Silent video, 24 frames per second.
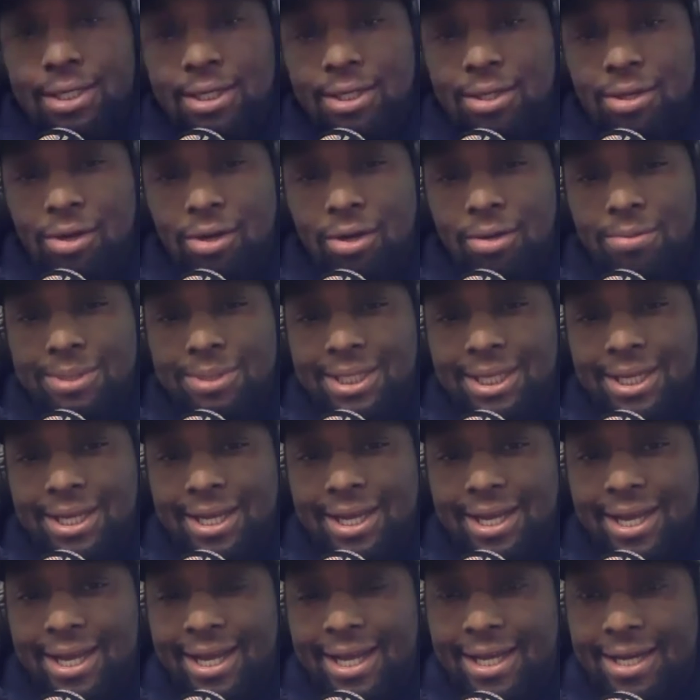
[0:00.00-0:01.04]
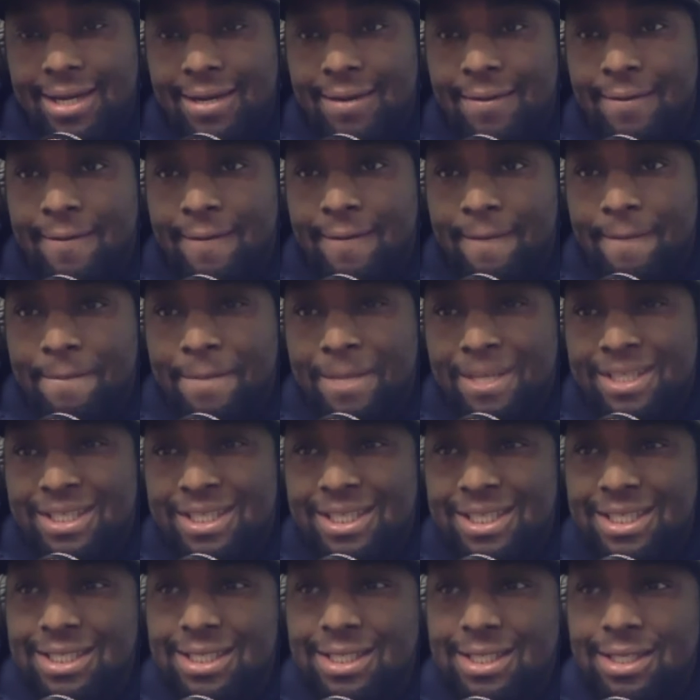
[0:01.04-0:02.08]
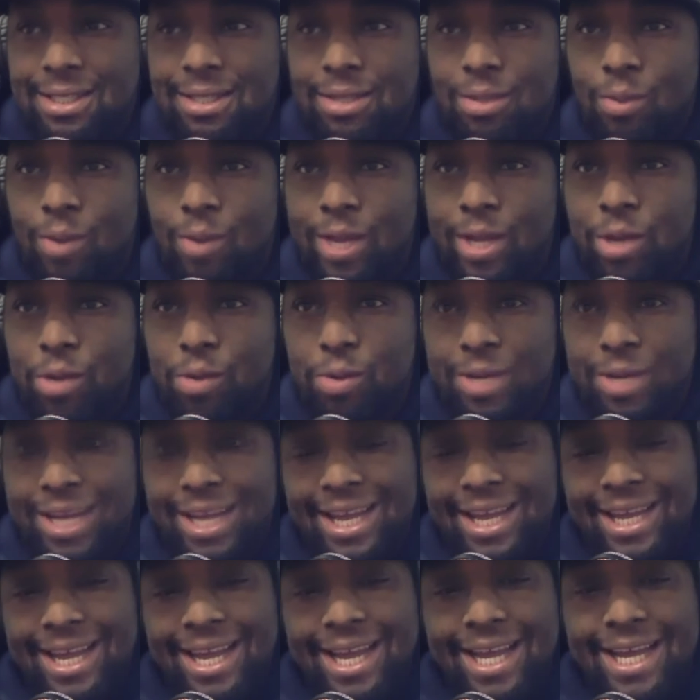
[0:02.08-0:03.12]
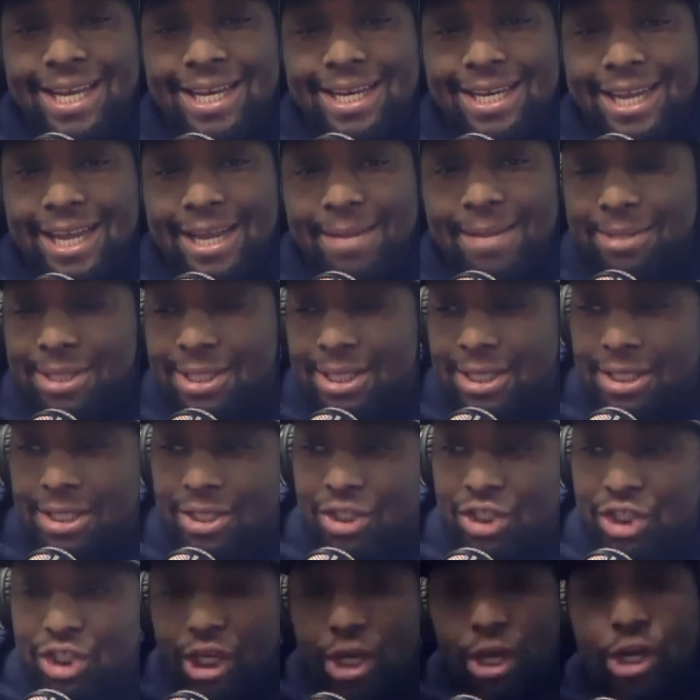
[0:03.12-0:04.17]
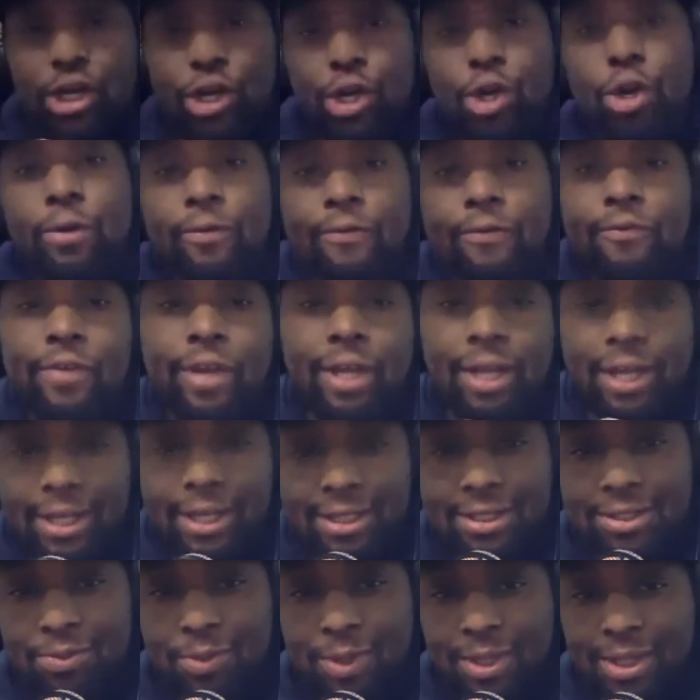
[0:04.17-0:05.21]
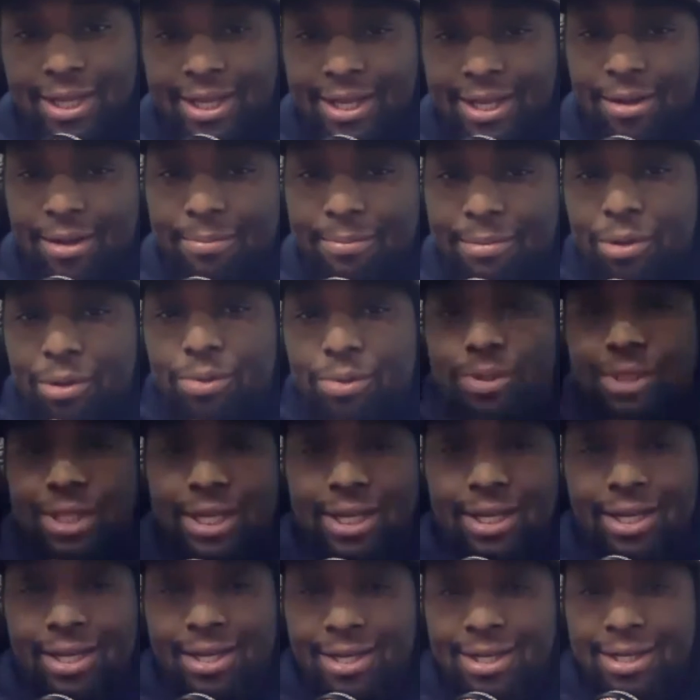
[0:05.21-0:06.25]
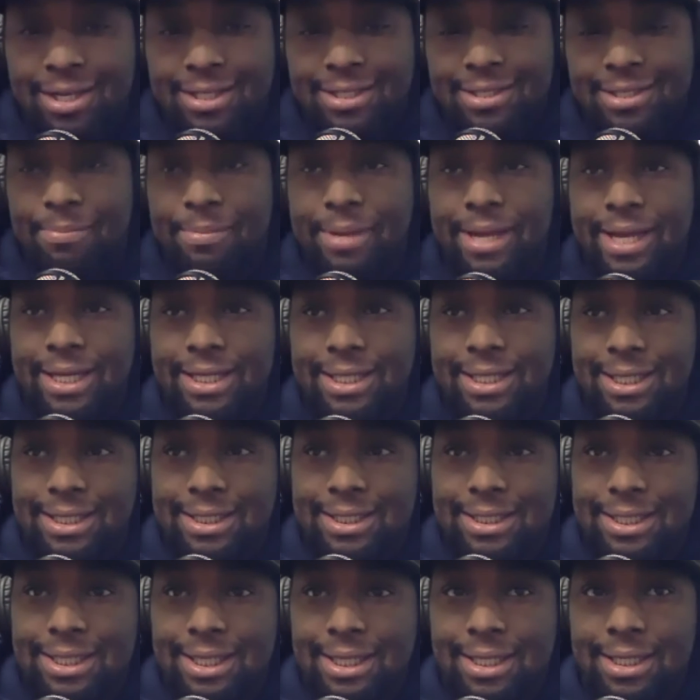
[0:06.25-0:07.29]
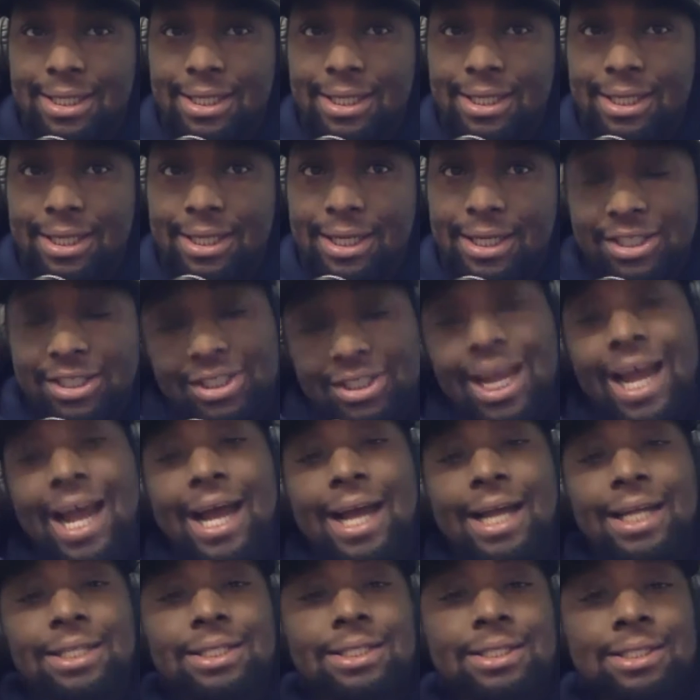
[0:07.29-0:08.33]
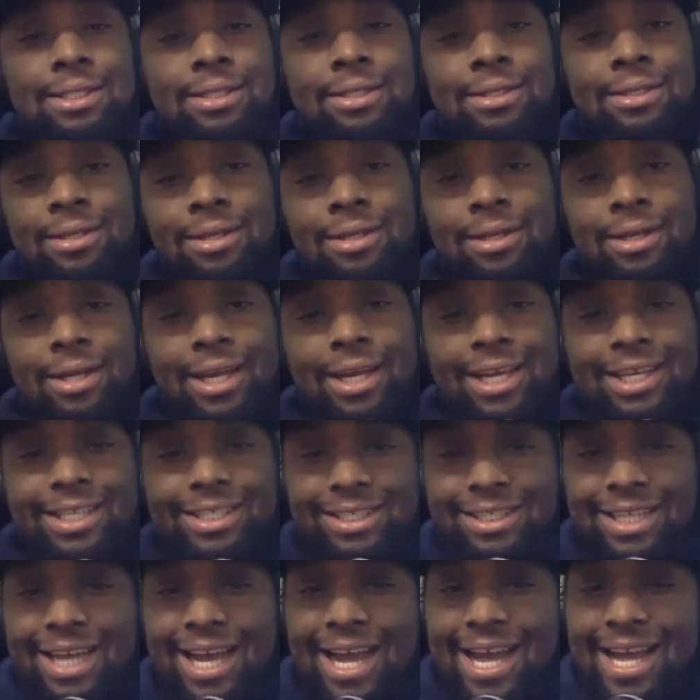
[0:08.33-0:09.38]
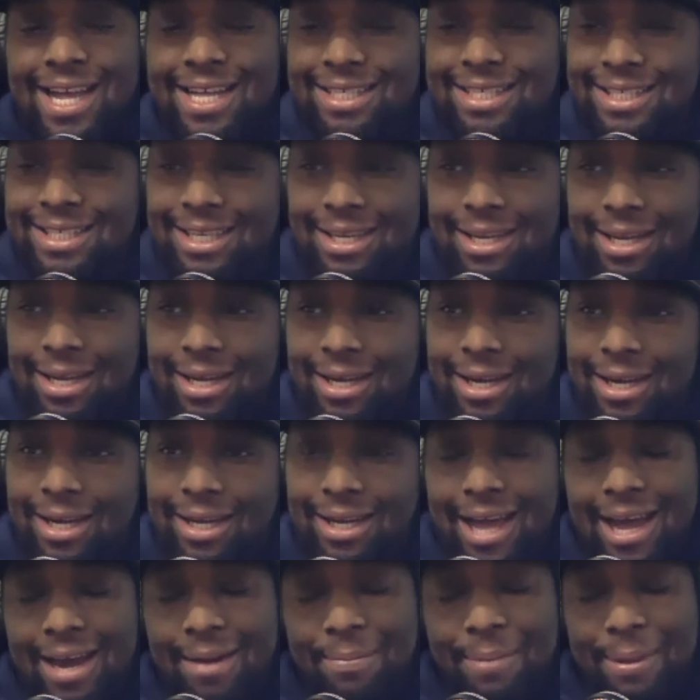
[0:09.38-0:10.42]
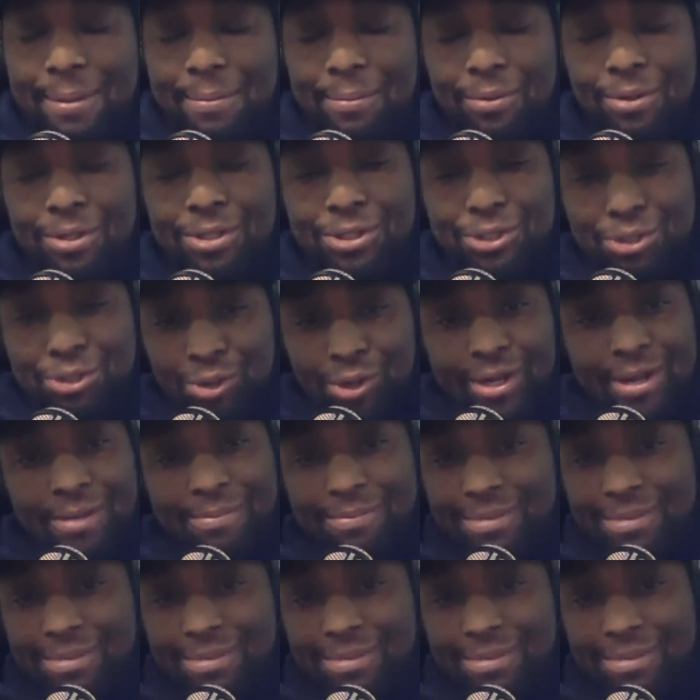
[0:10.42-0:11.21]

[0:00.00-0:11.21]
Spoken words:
You know what I'm saying? And just the way you dig in deep to share your feelings within your music, to me it shines. It shines, and a lot of people enjoy it.